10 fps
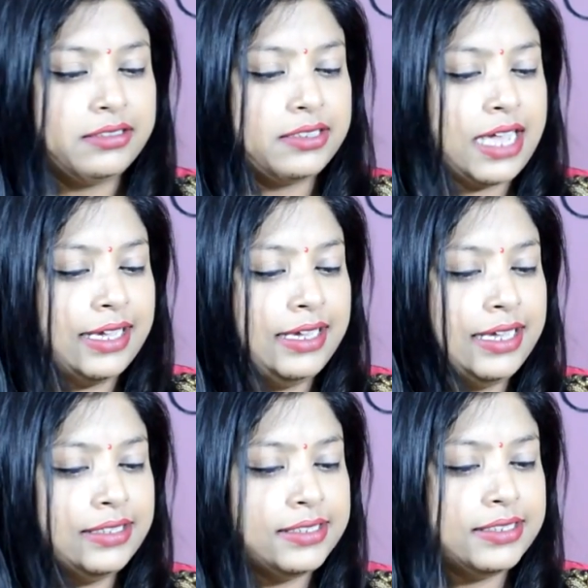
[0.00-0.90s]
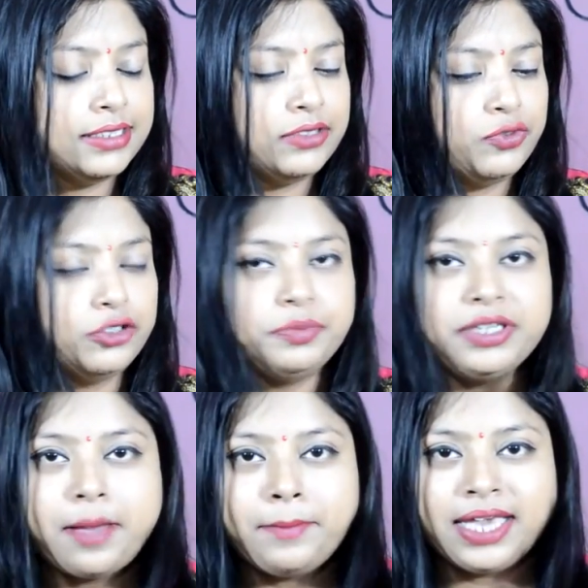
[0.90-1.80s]
I guess it would
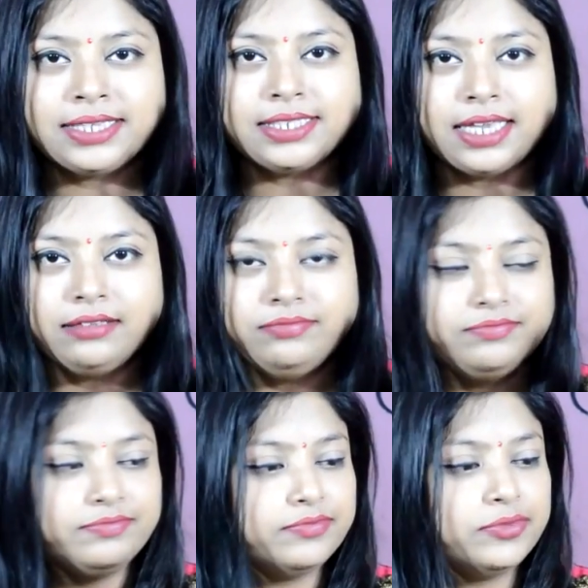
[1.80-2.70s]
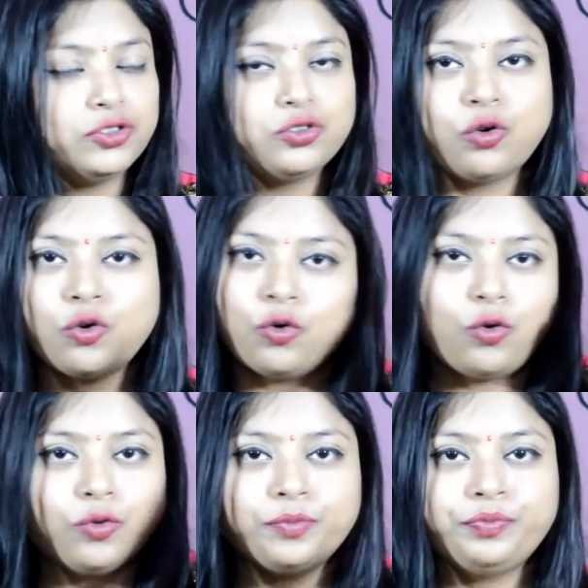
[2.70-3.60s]
be amazing.
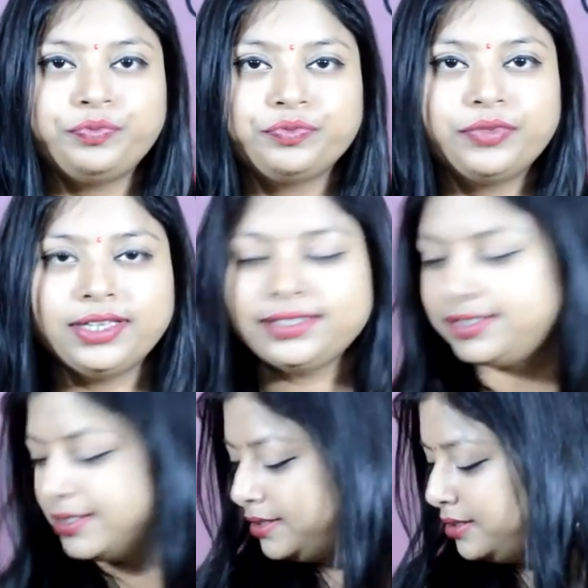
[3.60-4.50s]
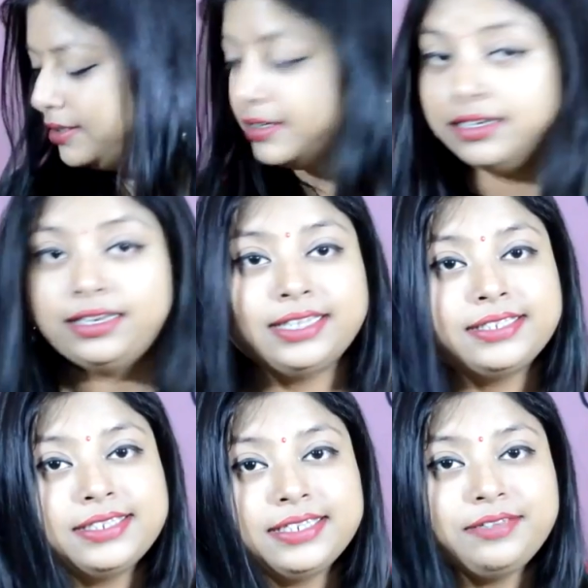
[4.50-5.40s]
So yes,
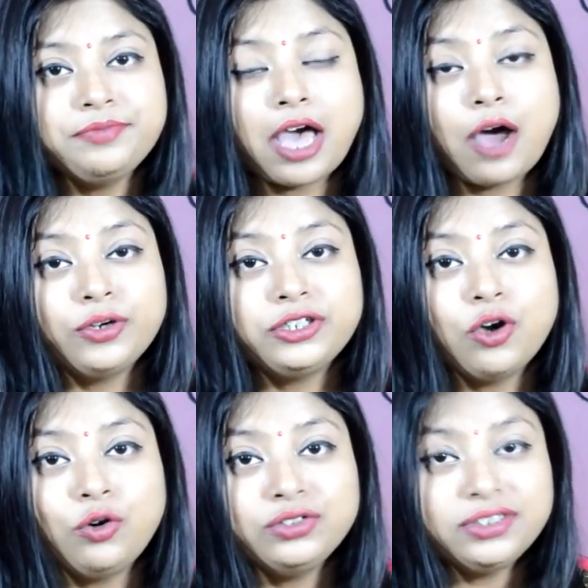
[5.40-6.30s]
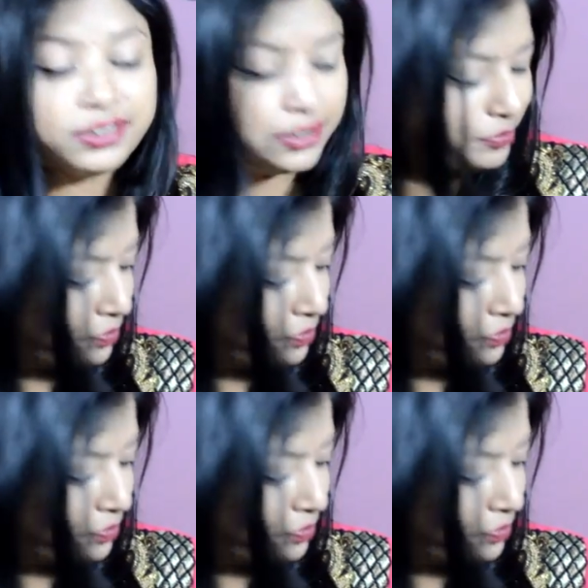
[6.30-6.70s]
let's see how it goes.